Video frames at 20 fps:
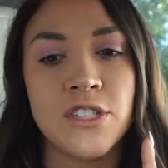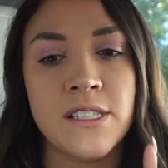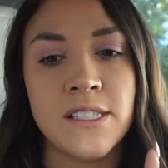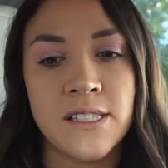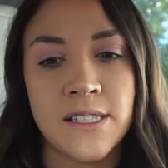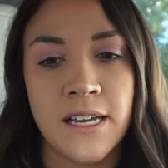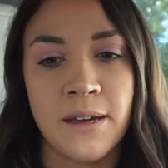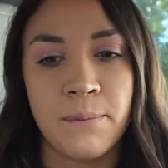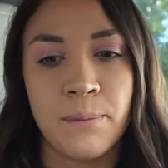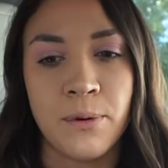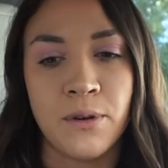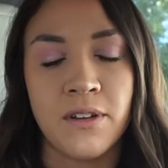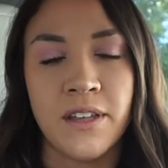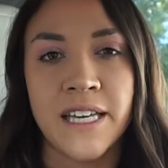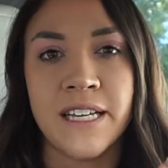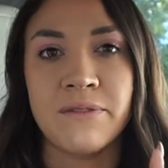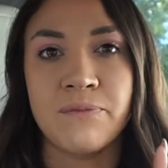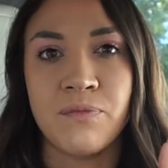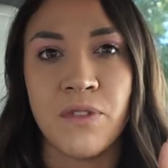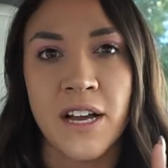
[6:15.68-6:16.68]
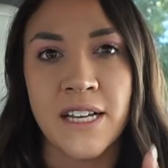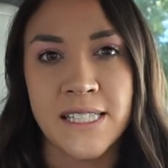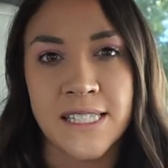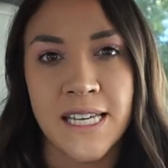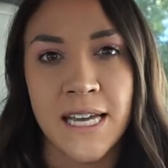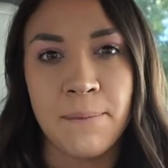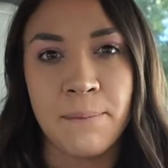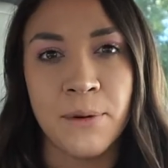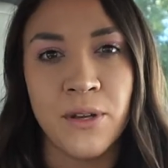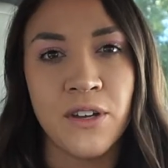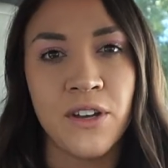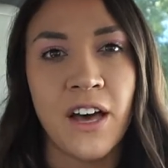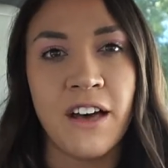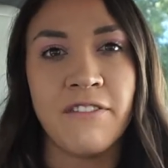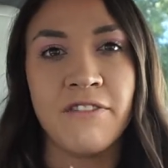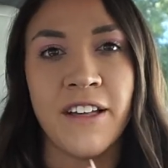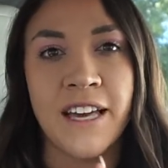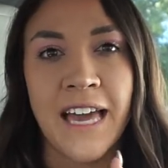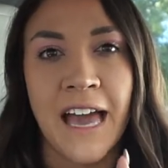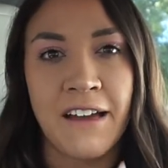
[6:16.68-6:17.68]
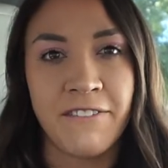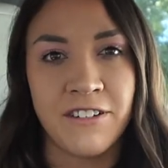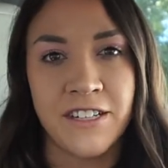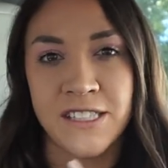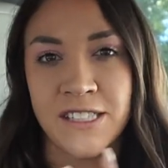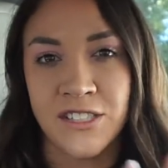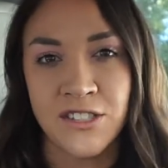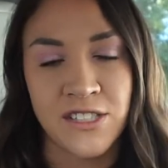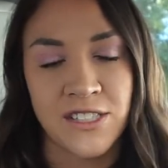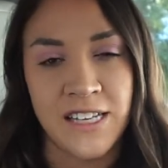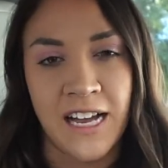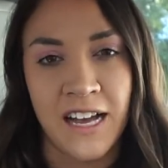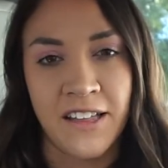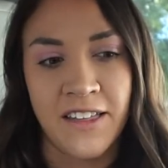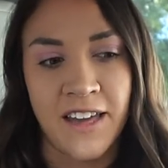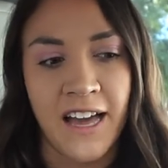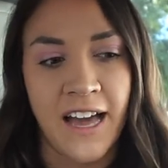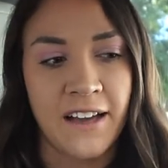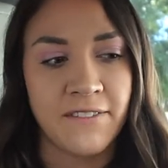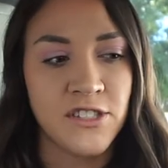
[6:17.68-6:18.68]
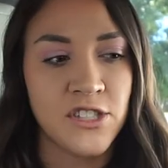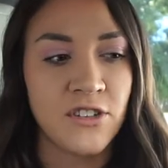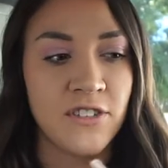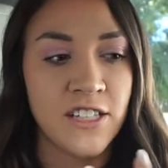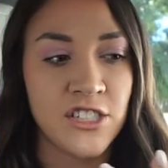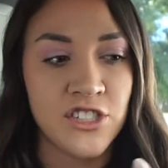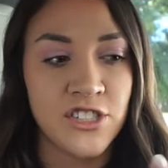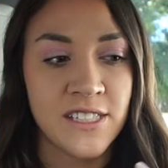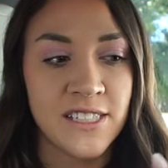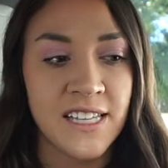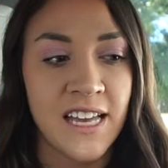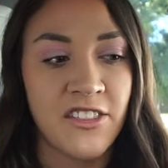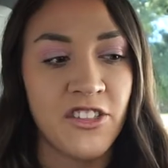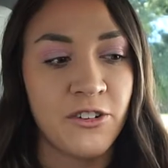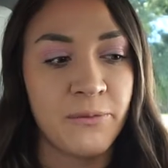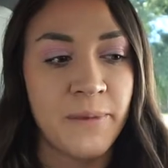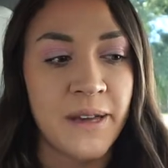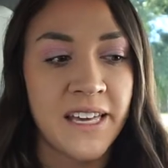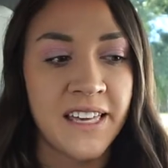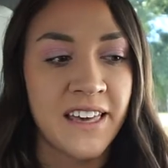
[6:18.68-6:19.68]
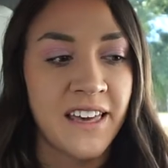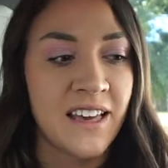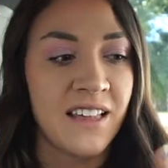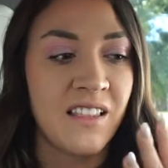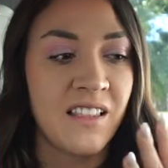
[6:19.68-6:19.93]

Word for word: sample, like a sample of like every single style they have. So let's just say they're making